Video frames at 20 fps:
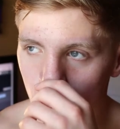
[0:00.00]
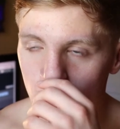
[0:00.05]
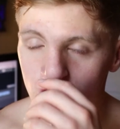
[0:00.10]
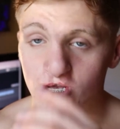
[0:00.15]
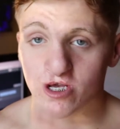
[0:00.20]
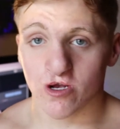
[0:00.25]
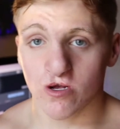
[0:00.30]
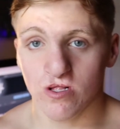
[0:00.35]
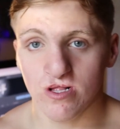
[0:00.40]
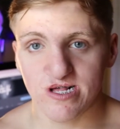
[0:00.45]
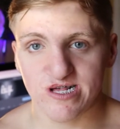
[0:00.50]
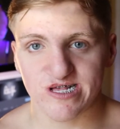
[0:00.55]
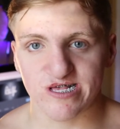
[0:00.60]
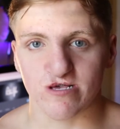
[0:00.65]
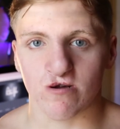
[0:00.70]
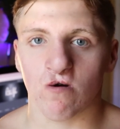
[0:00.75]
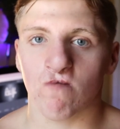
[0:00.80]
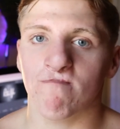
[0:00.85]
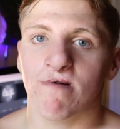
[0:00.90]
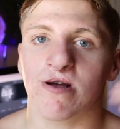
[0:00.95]
when you do this,
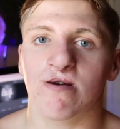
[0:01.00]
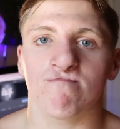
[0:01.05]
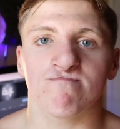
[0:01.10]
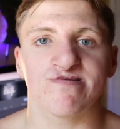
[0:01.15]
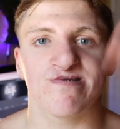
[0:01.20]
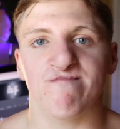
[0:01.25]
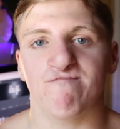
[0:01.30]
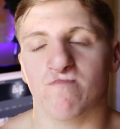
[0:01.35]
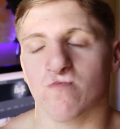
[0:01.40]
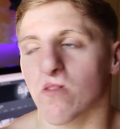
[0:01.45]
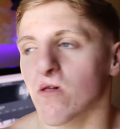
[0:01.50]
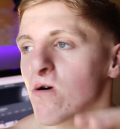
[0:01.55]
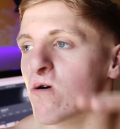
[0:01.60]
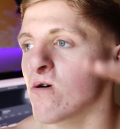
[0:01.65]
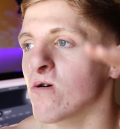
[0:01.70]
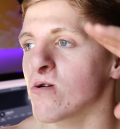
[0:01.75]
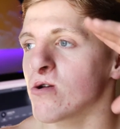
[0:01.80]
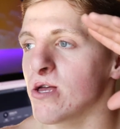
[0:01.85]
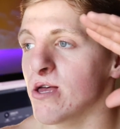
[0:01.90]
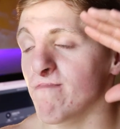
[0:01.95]
don't make them super
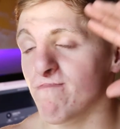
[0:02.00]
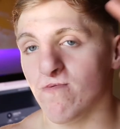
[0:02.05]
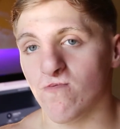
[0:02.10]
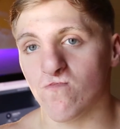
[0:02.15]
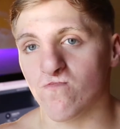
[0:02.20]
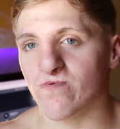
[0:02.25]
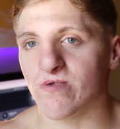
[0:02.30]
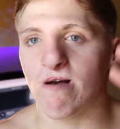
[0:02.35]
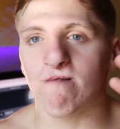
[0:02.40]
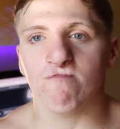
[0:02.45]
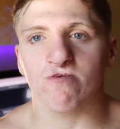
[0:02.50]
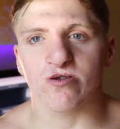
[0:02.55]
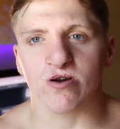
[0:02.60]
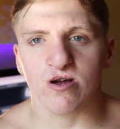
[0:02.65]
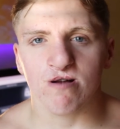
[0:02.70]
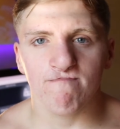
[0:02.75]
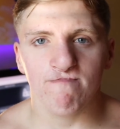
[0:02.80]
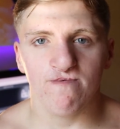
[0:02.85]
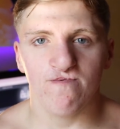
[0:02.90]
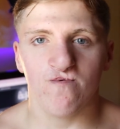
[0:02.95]
long if you've never done
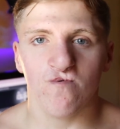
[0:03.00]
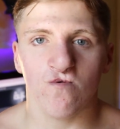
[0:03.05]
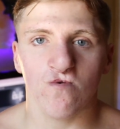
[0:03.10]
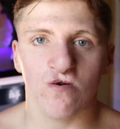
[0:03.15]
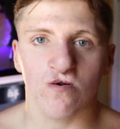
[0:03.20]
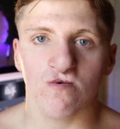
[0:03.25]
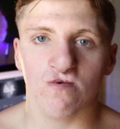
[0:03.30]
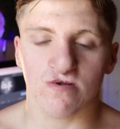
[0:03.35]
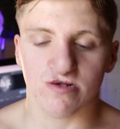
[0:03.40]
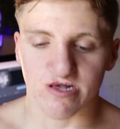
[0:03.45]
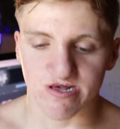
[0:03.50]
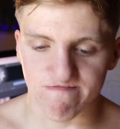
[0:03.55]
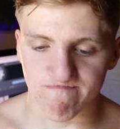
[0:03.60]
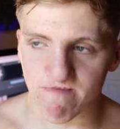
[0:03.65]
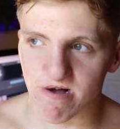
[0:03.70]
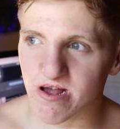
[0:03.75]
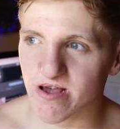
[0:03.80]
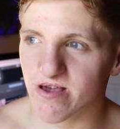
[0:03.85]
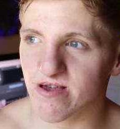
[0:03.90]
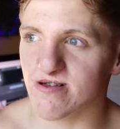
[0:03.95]
it before. Just
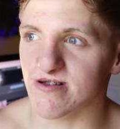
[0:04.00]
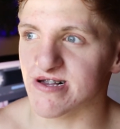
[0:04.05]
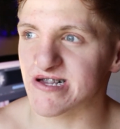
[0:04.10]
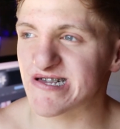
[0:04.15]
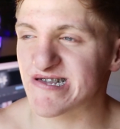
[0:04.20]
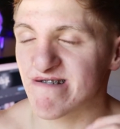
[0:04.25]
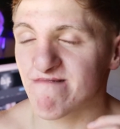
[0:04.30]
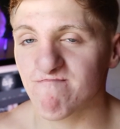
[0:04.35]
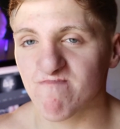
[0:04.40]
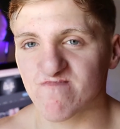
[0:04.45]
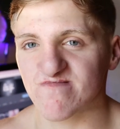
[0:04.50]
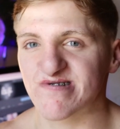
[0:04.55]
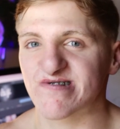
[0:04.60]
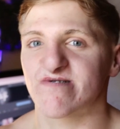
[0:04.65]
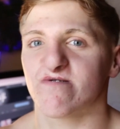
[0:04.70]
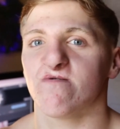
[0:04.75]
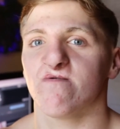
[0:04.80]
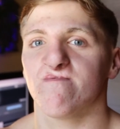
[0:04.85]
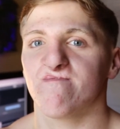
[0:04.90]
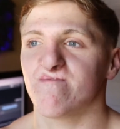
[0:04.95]
make it simple
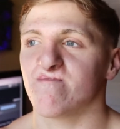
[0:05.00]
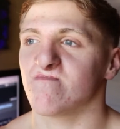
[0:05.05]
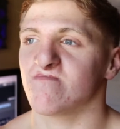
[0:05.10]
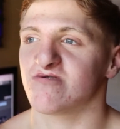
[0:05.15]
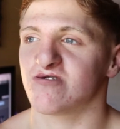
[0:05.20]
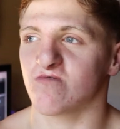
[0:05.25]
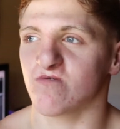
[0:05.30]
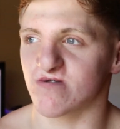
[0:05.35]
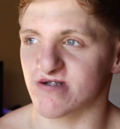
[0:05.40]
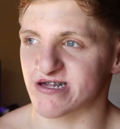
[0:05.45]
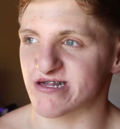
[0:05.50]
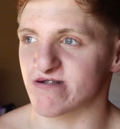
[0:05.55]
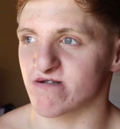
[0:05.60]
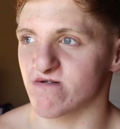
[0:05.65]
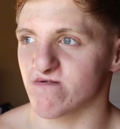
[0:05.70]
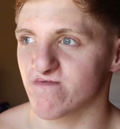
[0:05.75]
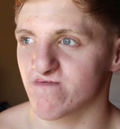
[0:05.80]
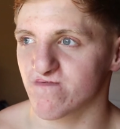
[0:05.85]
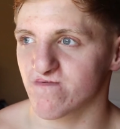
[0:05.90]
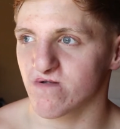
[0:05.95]
stuff, short
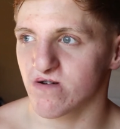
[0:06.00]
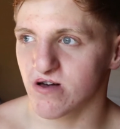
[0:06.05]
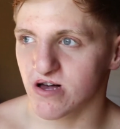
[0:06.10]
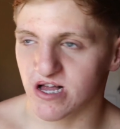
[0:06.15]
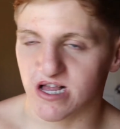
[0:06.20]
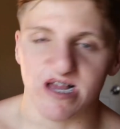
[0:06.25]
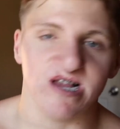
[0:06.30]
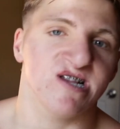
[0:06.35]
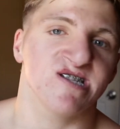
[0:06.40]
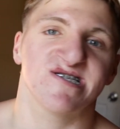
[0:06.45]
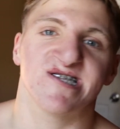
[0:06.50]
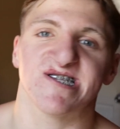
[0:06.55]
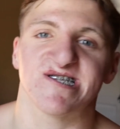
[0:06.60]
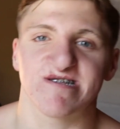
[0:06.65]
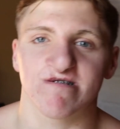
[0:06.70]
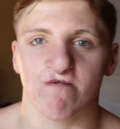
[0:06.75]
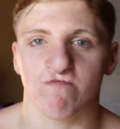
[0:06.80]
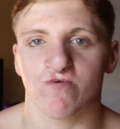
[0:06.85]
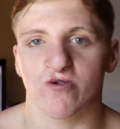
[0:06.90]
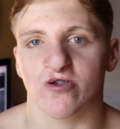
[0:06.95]
stuff, easy
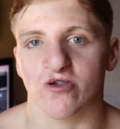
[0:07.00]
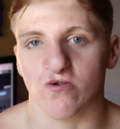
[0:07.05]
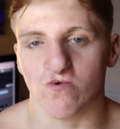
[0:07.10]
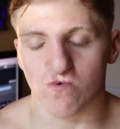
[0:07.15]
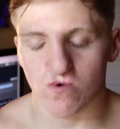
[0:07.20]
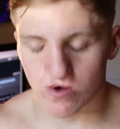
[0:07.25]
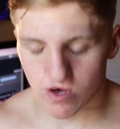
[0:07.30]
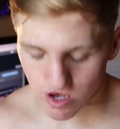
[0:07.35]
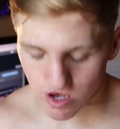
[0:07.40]
stuff to do.